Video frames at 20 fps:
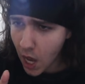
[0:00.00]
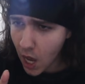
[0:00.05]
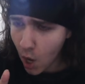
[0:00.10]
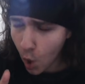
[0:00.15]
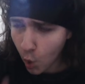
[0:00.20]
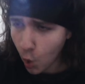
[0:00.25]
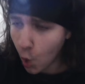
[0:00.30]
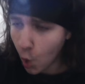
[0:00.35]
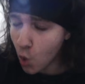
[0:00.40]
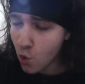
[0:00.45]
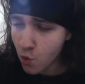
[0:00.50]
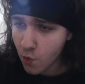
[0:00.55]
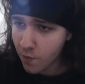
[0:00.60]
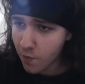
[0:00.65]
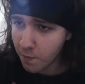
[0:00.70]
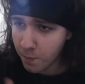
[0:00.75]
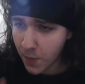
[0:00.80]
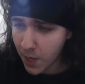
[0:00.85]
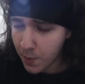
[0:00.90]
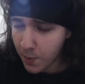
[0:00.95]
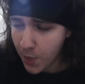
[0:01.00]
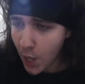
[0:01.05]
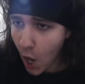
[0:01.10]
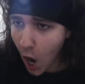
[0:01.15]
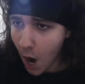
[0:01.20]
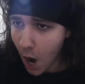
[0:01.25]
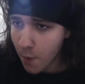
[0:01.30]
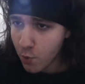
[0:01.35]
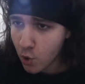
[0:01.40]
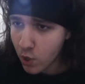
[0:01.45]
or maybe
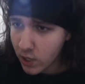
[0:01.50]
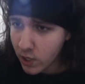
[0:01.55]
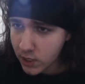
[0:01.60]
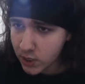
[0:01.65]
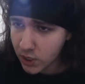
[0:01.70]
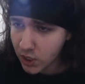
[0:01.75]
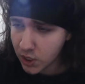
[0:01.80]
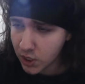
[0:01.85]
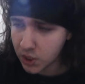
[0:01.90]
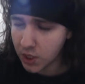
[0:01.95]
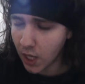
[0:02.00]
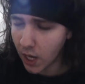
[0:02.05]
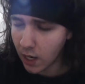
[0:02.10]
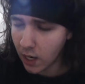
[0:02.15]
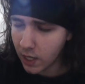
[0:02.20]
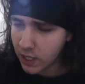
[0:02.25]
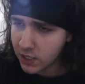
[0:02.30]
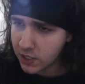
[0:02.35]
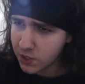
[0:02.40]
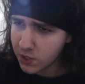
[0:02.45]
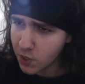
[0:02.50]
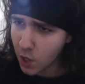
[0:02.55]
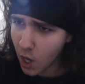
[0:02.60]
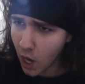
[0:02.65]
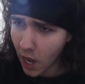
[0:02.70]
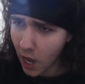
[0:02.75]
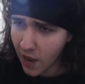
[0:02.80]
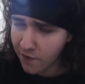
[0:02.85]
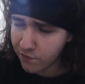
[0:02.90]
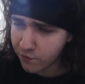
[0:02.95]
hyper-realistic style? It's
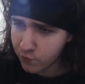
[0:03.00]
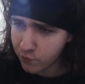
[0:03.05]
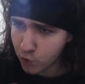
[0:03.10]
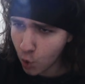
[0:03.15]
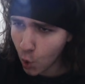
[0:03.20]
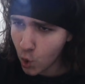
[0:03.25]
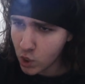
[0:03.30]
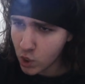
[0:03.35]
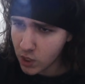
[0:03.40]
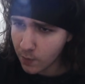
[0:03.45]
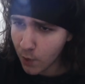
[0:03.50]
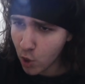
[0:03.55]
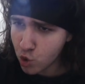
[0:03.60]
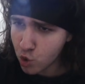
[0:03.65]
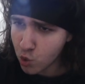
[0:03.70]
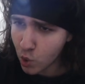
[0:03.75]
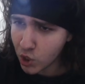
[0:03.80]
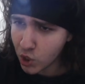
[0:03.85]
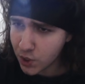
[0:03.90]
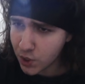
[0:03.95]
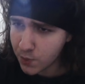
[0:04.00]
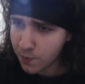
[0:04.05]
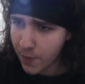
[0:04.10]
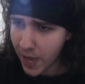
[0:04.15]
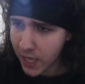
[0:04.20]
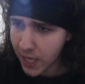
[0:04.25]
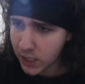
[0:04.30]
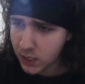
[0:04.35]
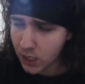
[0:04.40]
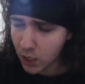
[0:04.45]
I've talked about what's
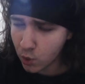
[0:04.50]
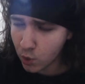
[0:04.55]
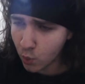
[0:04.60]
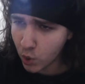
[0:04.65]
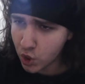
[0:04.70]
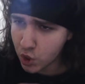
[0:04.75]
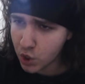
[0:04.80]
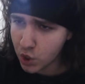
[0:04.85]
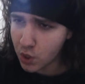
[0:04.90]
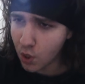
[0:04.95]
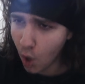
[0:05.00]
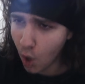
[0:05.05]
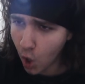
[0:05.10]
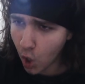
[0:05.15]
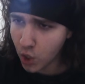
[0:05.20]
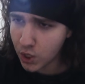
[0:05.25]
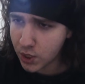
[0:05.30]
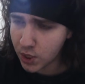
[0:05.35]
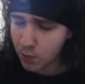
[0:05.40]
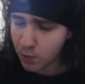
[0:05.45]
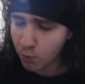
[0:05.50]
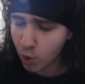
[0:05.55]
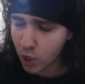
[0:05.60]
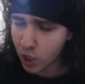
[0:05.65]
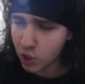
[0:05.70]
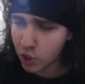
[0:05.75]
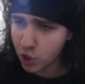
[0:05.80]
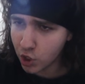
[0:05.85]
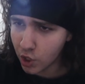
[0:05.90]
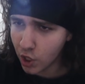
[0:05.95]
best and what's the hardest in
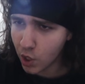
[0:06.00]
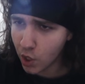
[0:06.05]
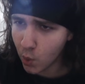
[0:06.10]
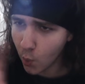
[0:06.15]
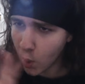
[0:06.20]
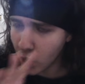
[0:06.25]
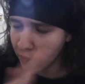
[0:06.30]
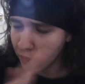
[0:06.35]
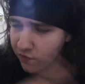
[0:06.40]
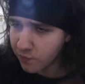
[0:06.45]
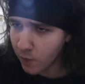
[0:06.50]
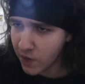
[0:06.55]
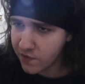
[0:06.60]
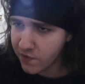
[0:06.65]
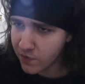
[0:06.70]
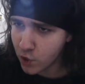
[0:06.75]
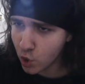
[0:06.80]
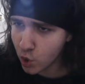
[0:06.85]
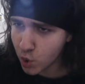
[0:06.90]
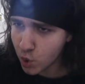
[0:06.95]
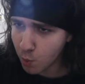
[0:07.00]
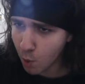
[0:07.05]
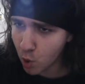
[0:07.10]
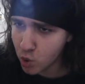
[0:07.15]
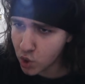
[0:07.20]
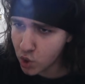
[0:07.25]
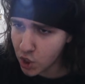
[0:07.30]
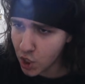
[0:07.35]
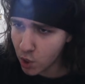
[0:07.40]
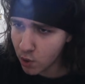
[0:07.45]
production in one of my videos
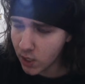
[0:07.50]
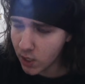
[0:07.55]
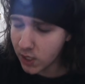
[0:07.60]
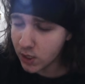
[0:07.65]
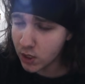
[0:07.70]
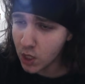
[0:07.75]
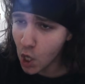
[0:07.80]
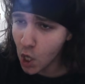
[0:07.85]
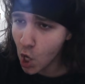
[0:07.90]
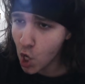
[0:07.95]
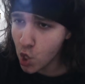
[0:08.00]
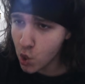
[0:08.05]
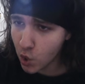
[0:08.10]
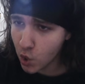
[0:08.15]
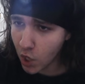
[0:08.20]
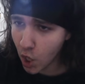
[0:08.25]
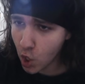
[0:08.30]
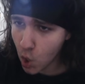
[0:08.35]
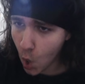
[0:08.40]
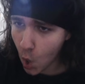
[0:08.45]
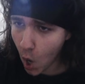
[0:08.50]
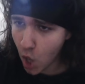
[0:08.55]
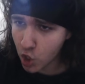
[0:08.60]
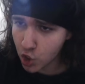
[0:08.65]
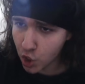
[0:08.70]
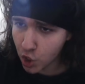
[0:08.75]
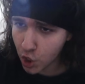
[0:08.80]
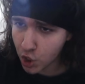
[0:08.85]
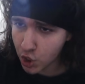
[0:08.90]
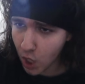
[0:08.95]
about tier list. You can go and
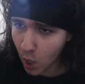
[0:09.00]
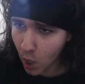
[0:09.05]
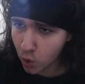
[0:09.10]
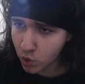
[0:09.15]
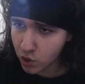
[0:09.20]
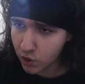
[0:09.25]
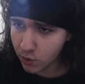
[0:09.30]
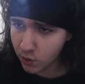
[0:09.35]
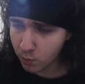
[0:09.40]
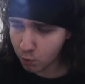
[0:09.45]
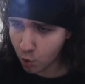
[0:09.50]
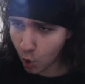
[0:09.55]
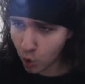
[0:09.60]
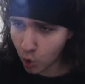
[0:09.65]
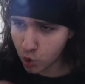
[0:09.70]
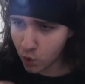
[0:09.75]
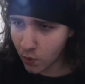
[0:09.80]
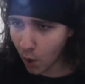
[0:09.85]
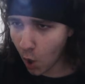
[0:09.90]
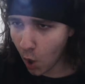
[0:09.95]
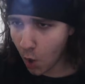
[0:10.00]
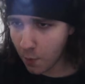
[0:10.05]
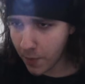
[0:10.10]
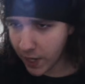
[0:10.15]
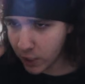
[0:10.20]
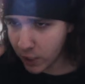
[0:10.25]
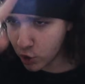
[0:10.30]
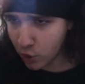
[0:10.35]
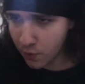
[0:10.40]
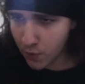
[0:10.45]
check it out. Go to the
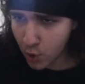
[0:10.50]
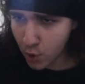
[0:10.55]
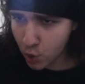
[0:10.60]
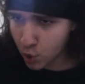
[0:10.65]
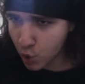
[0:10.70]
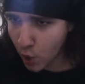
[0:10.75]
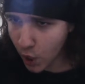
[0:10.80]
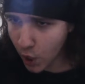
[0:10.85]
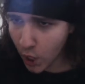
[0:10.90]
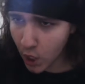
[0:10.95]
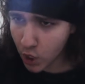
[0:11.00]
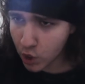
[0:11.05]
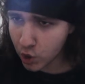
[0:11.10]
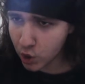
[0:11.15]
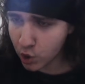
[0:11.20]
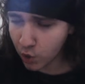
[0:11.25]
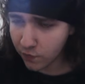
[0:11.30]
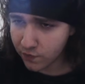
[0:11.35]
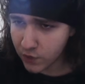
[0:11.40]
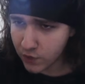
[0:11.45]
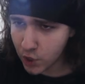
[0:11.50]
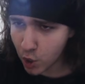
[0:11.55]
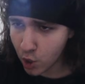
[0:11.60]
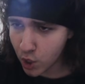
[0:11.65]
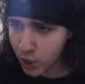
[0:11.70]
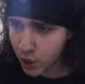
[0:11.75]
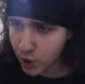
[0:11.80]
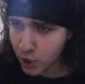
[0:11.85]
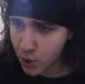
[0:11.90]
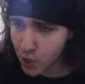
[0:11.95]
homepage and there's like a list of tier
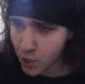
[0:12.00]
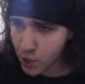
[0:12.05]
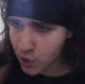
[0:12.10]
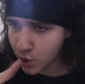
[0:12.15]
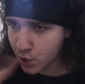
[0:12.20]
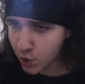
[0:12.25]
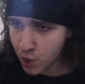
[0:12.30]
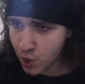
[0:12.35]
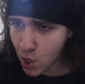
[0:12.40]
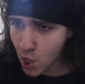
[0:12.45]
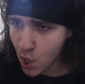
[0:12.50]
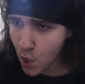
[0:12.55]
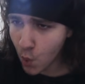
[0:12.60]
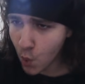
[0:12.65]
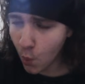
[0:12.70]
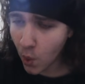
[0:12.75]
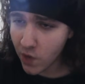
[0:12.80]
list. There's one